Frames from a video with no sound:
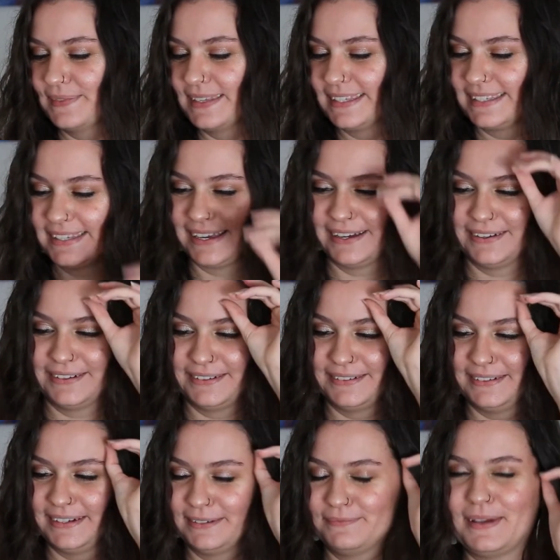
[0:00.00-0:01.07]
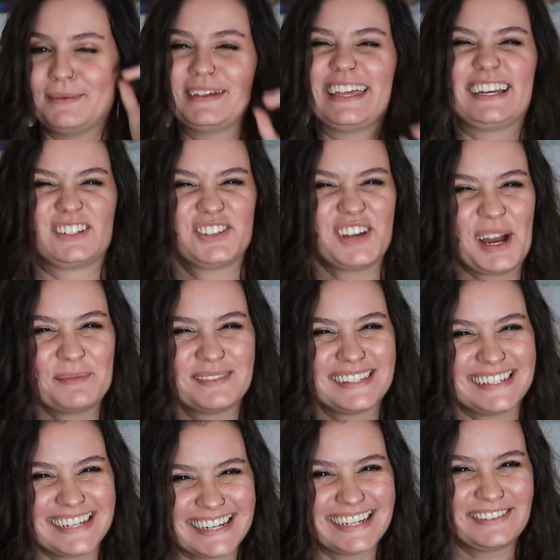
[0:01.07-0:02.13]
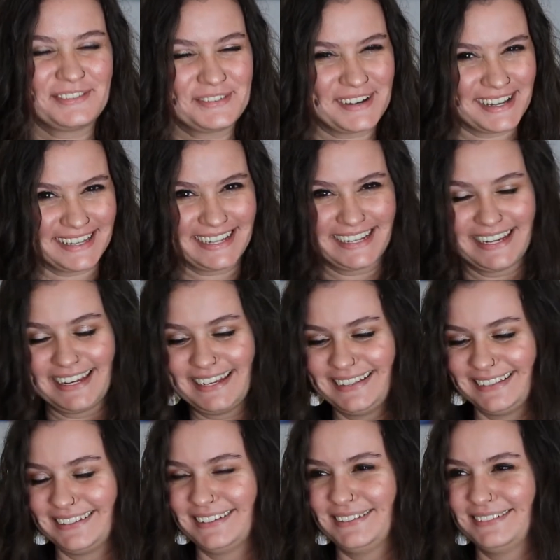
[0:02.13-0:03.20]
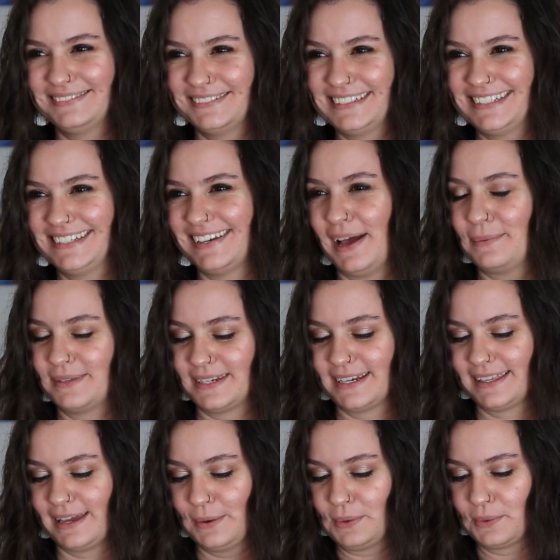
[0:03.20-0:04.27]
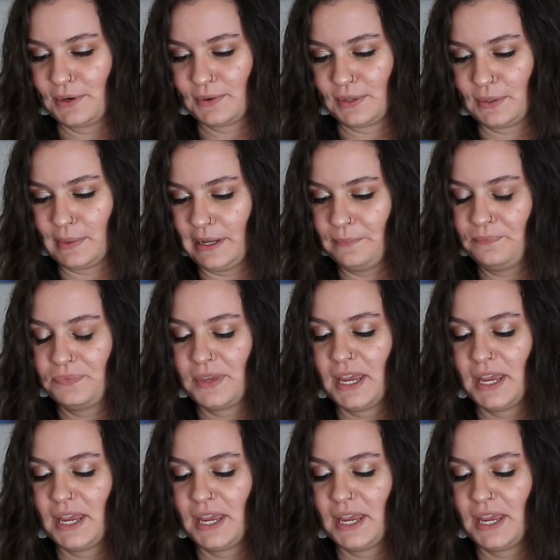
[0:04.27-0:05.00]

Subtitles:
So maybe like a chopstick. If you've got like a little wooden chopstick, that would work really well.